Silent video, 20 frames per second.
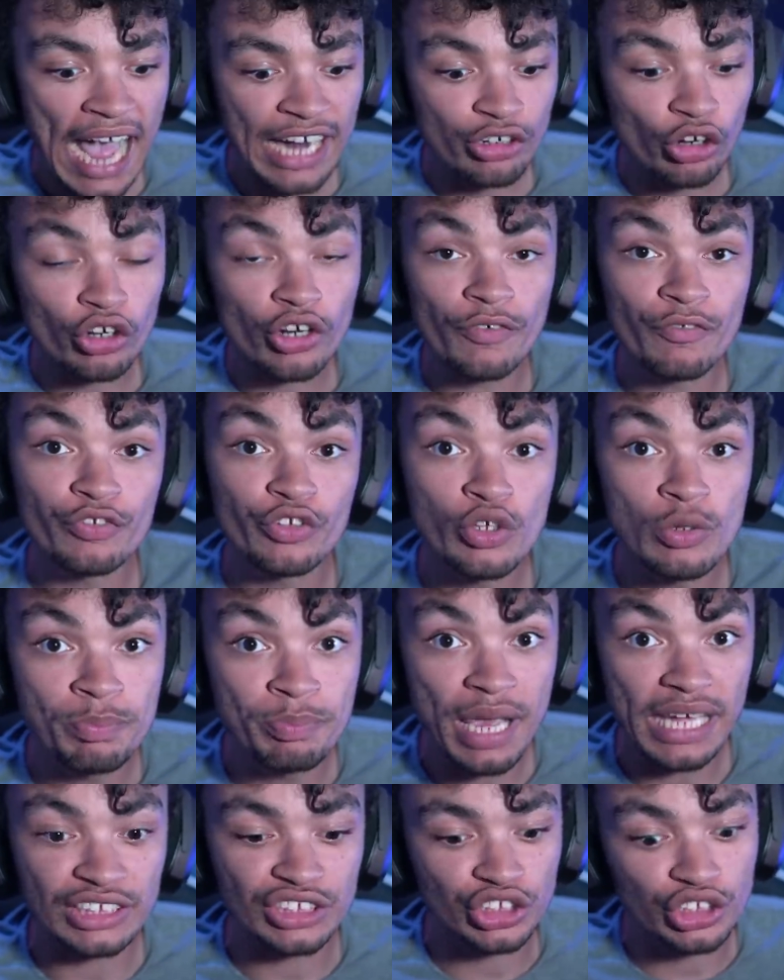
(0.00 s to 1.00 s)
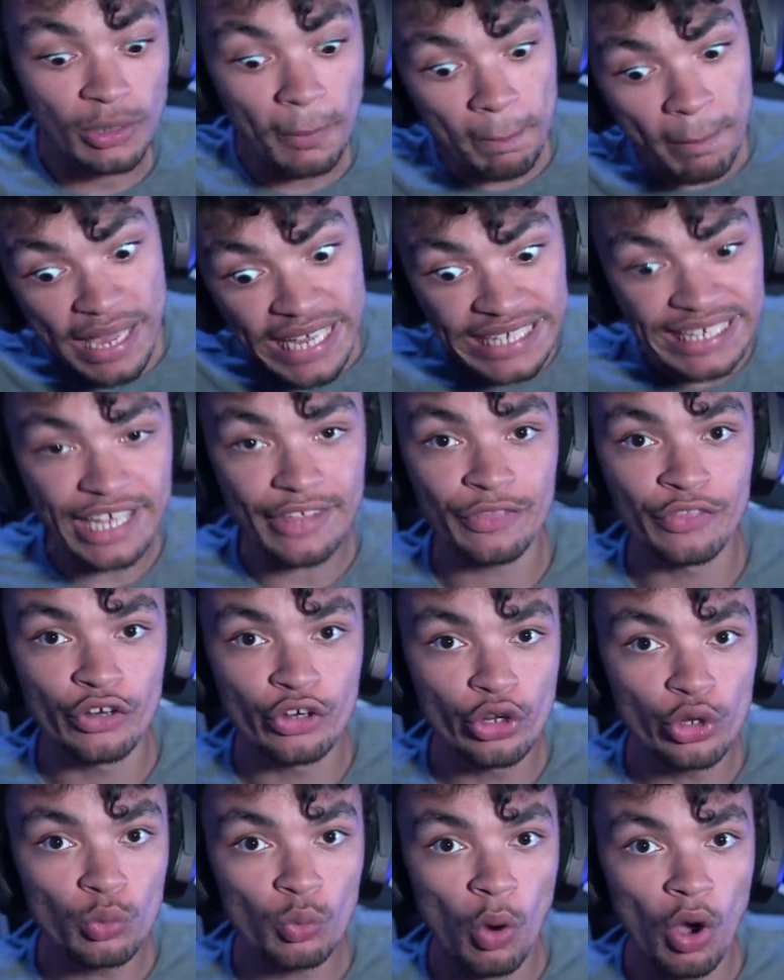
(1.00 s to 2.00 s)
add on a few bits to make it the
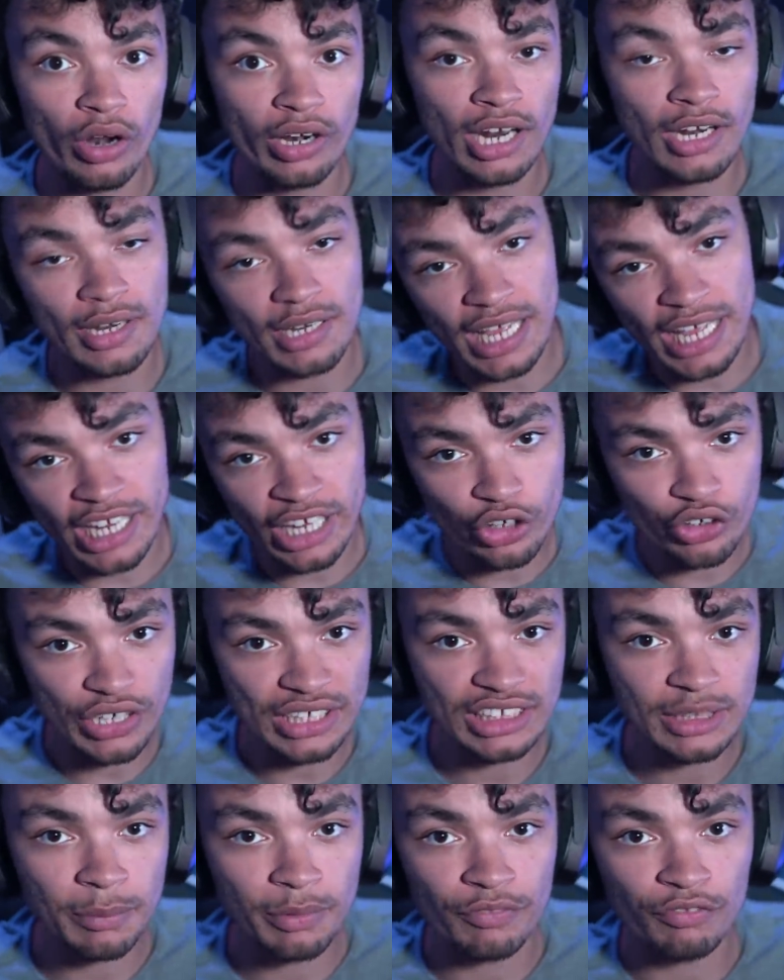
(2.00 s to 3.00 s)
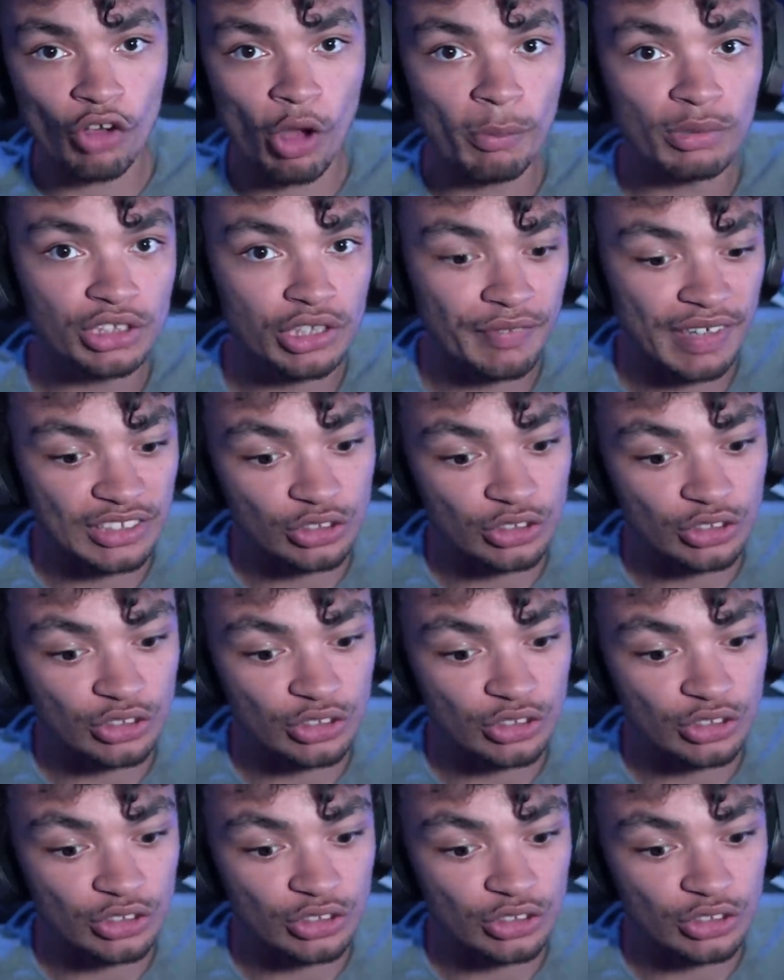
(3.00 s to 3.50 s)
new one and increase the performance of it.